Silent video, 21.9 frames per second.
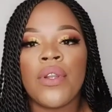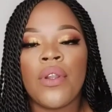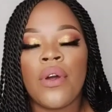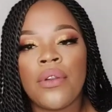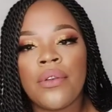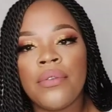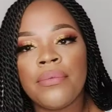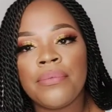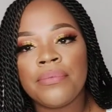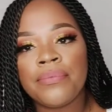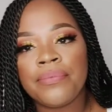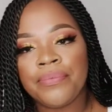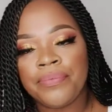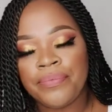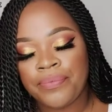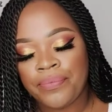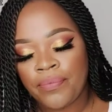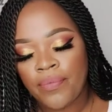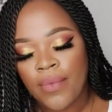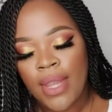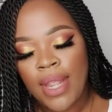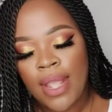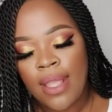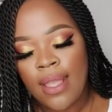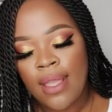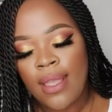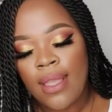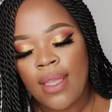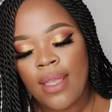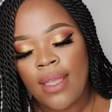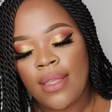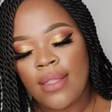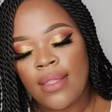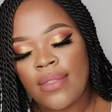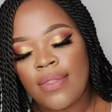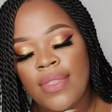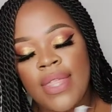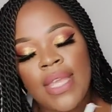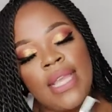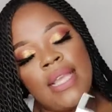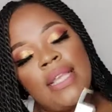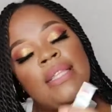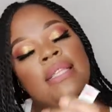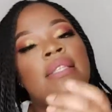on.
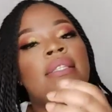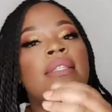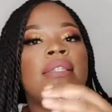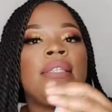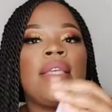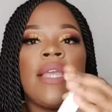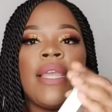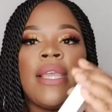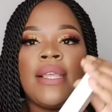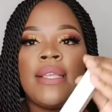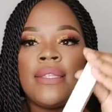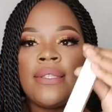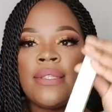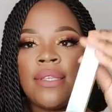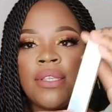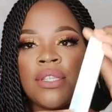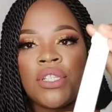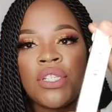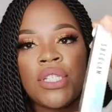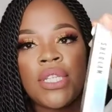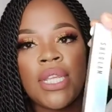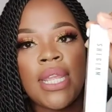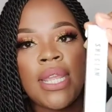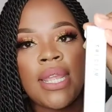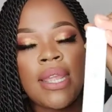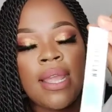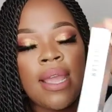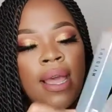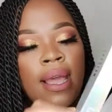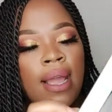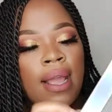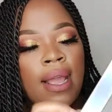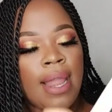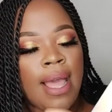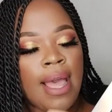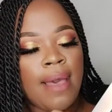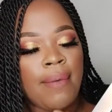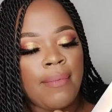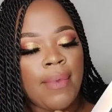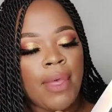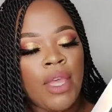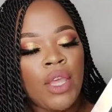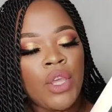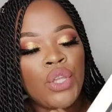This is the
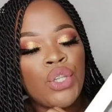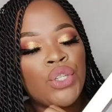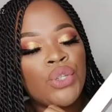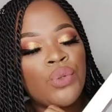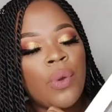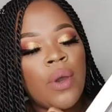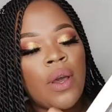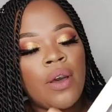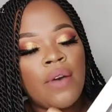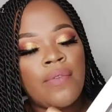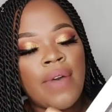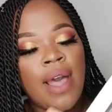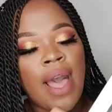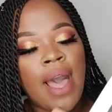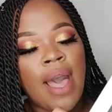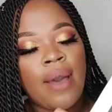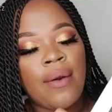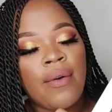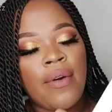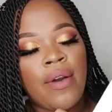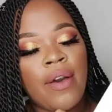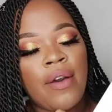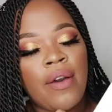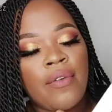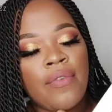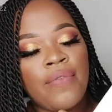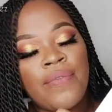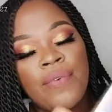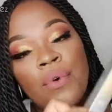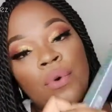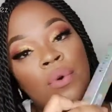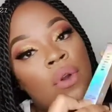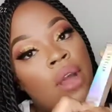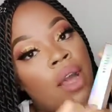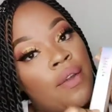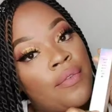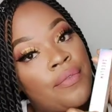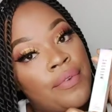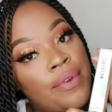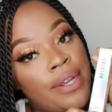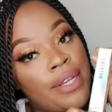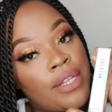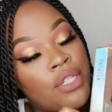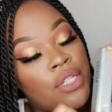SHEGLAM 12-hour full
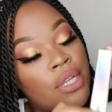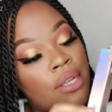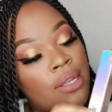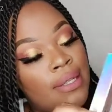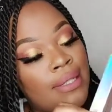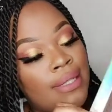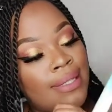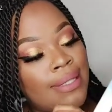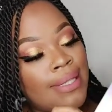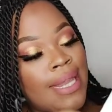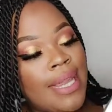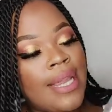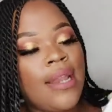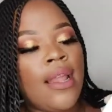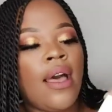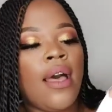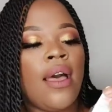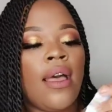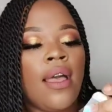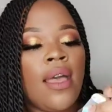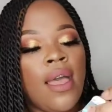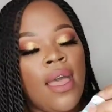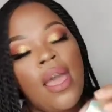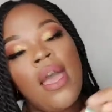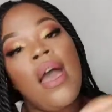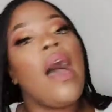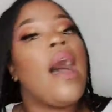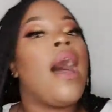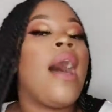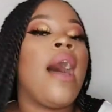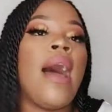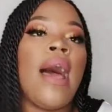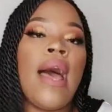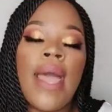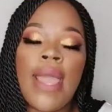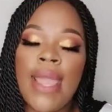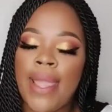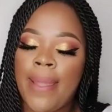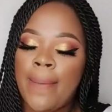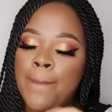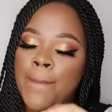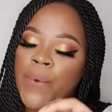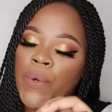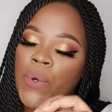coverage concealer.
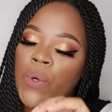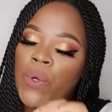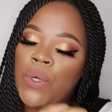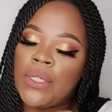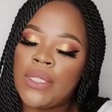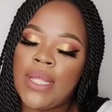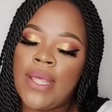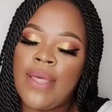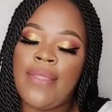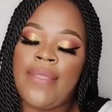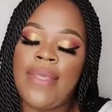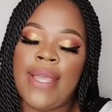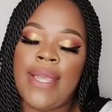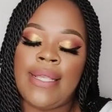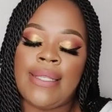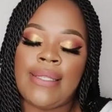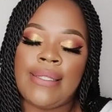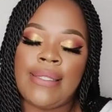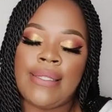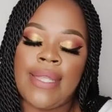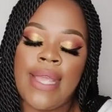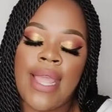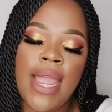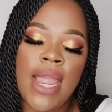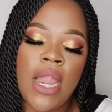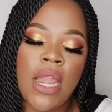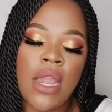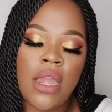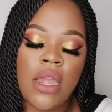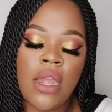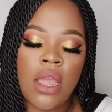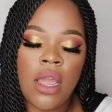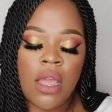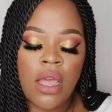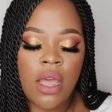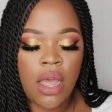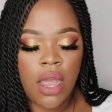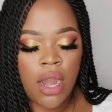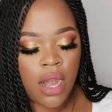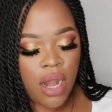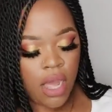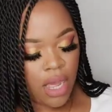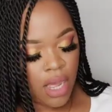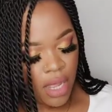I bought this in the
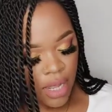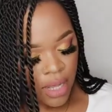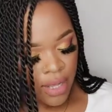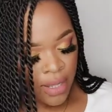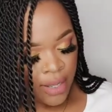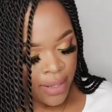color